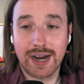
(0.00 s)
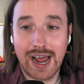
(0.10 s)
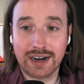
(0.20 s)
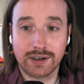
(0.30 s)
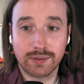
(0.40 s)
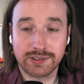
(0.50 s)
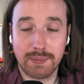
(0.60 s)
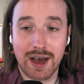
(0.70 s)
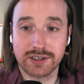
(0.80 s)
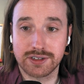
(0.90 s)
react and
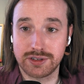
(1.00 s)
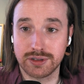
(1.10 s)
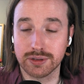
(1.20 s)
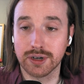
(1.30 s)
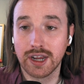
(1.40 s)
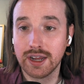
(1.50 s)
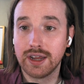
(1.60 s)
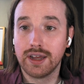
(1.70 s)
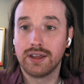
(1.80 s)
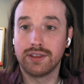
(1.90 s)
respond to
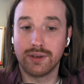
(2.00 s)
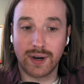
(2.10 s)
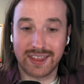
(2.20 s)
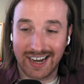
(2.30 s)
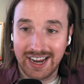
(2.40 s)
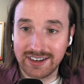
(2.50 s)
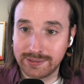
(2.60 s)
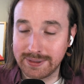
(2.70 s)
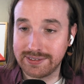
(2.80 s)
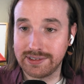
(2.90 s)
the way that A
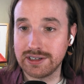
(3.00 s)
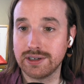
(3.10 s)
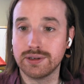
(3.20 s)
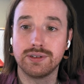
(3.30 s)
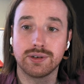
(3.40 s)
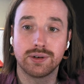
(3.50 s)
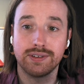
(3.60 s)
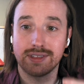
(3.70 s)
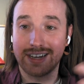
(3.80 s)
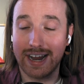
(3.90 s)
speaks to you
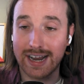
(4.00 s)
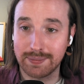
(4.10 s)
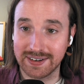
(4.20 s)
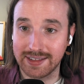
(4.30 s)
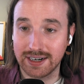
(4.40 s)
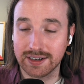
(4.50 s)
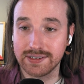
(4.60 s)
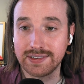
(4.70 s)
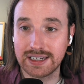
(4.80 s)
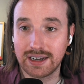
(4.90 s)
towards the dynamics that you're
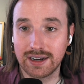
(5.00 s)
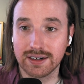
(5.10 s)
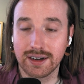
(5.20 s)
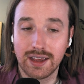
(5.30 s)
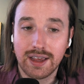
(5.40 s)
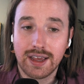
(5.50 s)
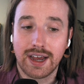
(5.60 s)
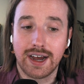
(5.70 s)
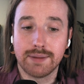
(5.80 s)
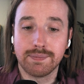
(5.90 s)
seeing.
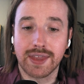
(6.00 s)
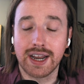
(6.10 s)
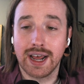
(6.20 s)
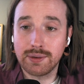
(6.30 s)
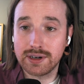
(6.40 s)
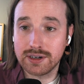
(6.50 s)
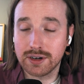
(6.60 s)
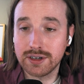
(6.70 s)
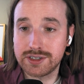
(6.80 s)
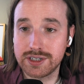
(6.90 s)
Um, and I would
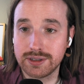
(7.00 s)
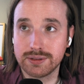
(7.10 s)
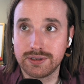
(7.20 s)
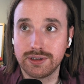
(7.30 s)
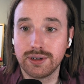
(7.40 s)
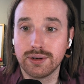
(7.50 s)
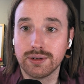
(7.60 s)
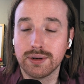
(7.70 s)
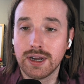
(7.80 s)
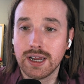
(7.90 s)
encourage you
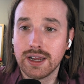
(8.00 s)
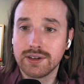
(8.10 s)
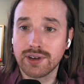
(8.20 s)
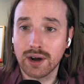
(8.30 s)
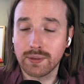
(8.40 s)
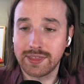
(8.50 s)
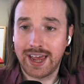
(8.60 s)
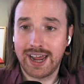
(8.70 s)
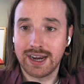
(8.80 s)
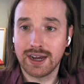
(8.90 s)
to talk with
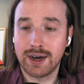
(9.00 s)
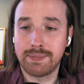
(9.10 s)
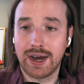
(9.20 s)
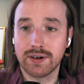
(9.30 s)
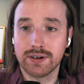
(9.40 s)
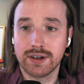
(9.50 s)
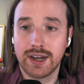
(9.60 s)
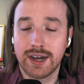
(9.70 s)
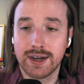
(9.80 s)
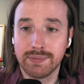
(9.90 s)
A about
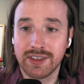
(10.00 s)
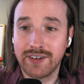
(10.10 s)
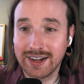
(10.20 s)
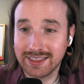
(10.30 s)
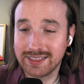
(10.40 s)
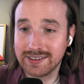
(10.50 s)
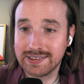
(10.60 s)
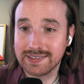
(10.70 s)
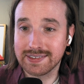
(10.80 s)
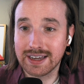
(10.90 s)
um, the fact that this
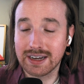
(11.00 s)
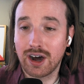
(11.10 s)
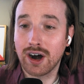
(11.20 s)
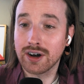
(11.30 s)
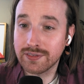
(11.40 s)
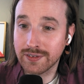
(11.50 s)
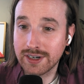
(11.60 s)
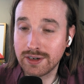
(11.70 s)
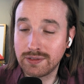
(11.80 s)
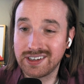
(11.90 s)
is like hard for
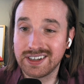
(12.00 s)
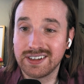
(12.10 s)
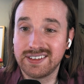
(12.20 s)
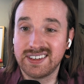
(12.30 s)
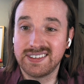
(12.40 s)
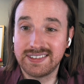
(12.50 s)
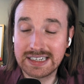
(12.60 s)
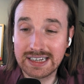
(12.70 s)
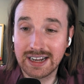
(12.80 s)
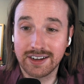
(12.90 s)
you to to
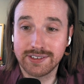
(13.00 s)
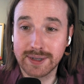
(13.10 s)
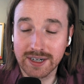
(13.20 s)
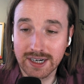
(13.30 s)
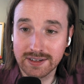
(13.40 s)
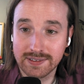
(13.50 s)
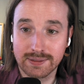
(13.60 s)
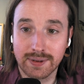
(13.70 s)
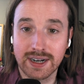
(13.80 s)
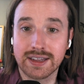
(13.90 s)
see and experience,
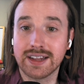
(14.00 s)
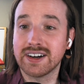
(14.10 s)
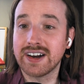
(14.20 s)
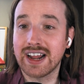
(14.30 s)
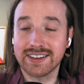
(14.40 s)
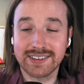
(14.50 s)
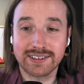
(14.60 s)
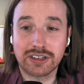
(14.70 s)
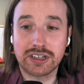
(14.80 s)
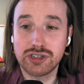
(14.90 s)
right? That they're not
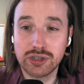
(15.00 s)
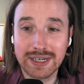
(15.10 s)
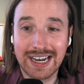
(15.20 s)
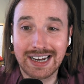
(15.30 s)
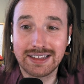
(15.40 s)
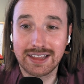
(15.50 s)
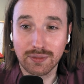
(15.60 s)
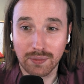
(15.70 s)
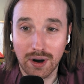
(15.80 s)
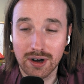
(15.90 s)
necessarily doing
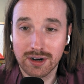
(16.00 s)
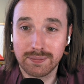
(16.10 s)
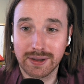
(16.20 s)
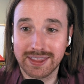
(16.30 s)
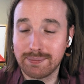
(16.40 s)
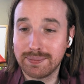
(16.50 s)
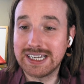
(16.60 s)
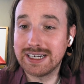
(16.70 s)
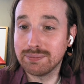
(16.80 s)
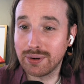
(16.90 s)
anything wrong, but that
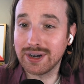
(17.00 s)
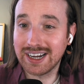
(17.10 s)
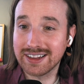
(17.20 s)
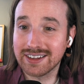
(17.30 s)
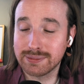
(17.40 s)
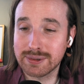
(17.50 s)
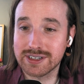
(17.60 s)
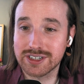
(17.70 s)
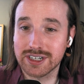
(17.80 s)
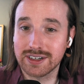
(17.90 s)
being put in this
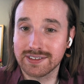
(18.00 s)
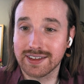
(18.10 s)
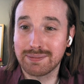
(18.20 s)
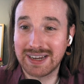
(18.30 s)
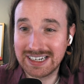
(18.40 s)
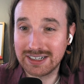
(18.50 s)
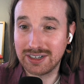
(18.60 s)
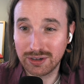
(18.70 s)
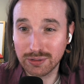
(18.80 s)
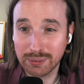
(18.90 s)
position is like making
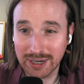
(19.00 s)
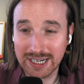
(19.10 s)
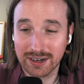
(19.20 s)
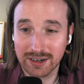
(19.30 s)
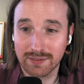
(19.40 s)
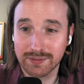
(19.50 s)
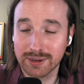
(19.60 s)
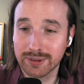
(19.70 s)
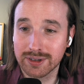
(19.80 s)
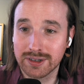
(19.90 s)
you pretty
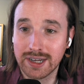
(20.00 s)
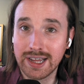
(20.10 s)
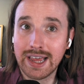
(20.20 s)
uncomfortable.